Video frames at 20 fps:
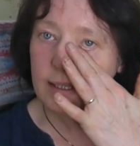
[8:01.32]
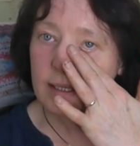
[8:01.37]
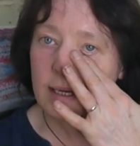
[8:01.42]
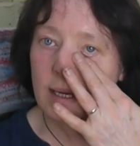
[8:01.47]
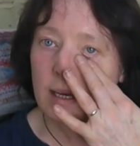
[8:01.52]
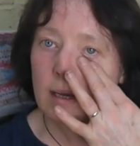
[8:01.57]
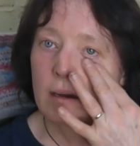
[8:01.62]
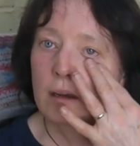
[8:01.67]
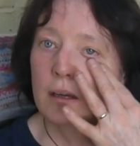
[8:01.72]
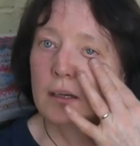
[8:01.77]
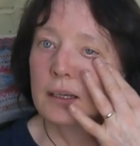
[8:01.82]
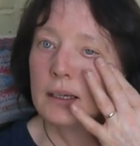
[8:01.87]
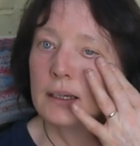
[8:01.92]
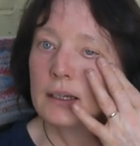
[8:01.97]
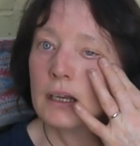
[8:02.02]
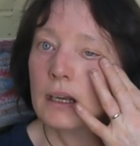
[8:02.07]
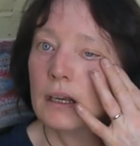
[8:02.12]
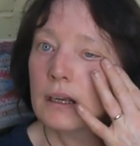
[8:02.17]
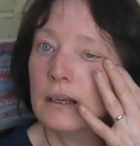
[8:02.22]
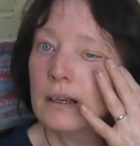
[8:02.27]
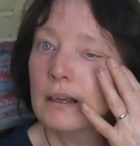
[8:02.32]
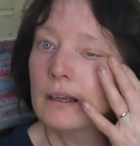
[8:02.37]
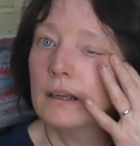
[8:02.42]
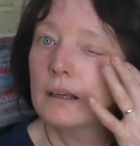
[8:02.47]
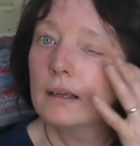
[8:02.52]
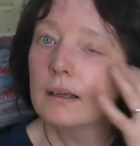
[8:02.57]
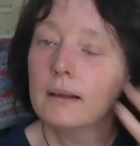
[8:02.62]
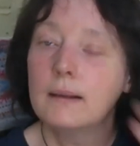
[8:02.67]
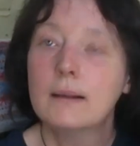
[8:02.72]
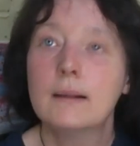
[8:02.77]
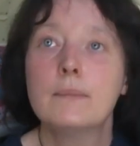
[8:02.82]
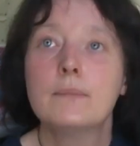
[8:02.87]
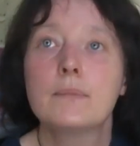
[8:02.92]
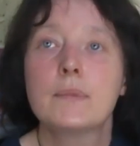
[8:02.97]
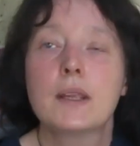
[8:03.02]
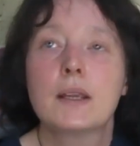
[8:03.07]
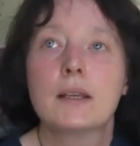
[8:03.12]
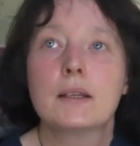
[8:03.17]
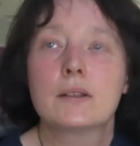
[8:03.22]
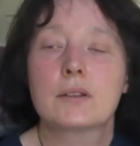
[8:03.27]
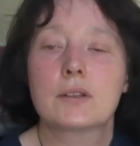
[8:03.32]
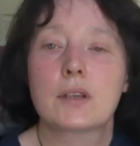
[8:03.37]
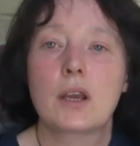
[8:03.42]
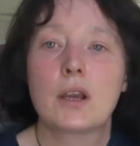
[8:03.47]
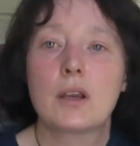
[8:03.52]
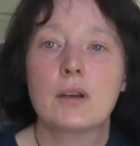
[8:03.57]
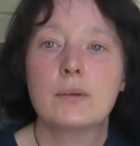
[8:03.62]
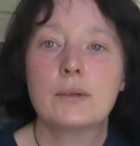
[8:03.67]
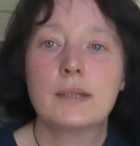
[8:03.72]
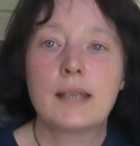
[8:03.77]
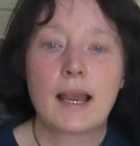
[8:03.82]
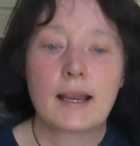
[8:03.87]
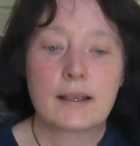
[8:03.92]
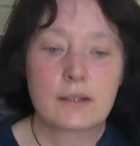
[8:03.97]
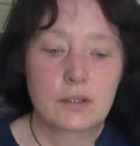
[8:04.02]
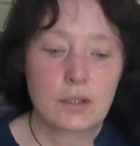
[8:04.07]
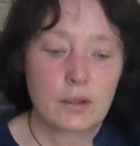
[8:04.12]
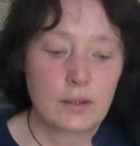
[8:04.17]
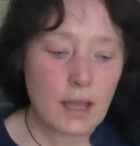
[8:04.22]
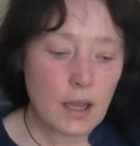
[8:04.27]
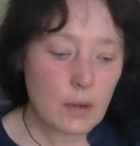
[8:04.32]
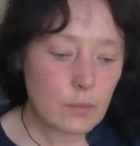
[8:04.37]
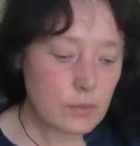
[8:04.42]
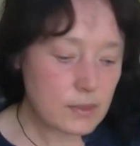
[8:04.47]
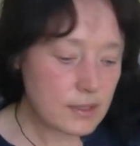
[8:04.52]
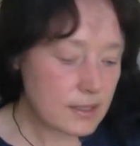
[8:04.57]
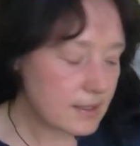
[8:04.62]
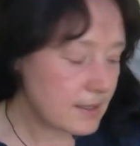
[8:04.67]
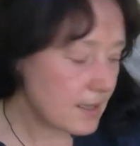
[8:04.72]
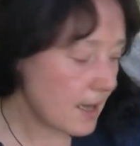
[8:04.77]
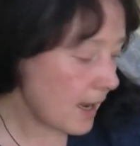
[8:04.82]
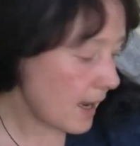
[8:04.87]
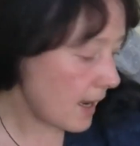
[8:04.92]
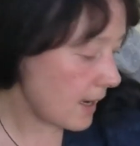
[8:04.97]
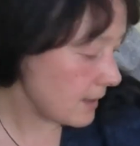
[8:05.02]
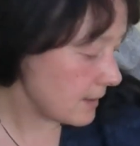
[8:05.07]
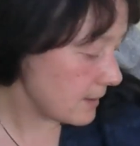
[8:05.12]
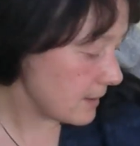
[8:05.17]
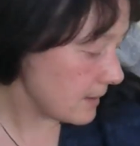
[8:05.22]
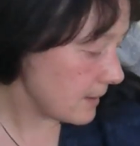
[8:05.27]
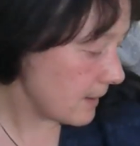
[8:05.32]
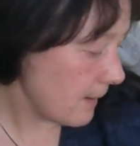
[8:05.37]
here, aren't I? So yeah, so that was that.